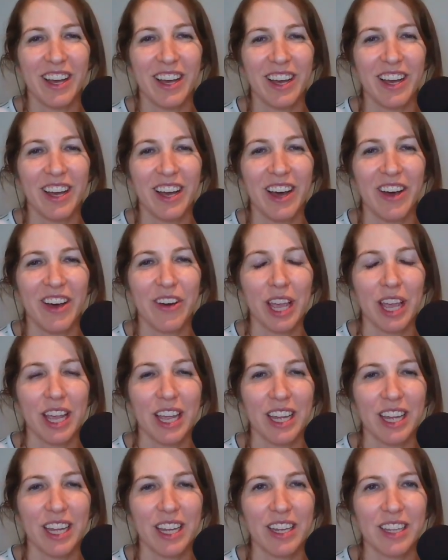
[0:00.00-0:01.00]

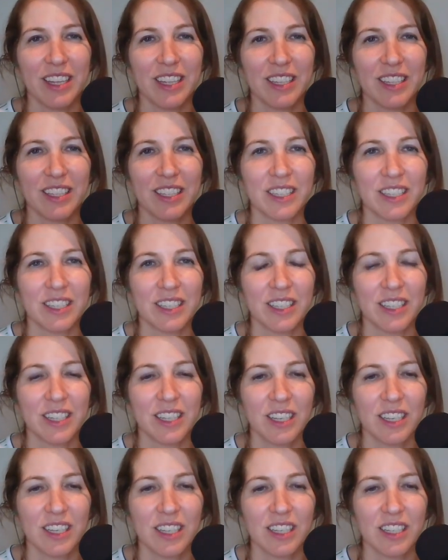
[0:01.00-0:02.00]

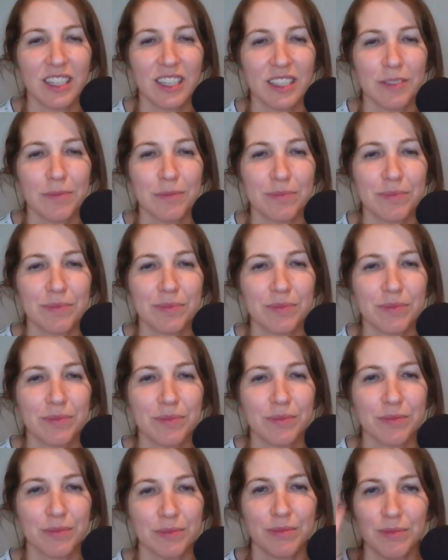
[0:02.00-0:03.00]

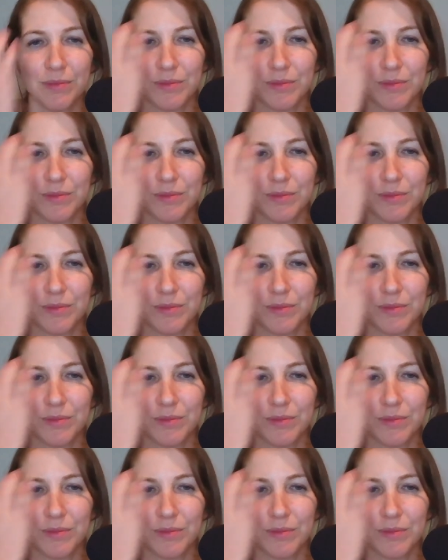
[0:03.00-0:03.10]
(not speaking)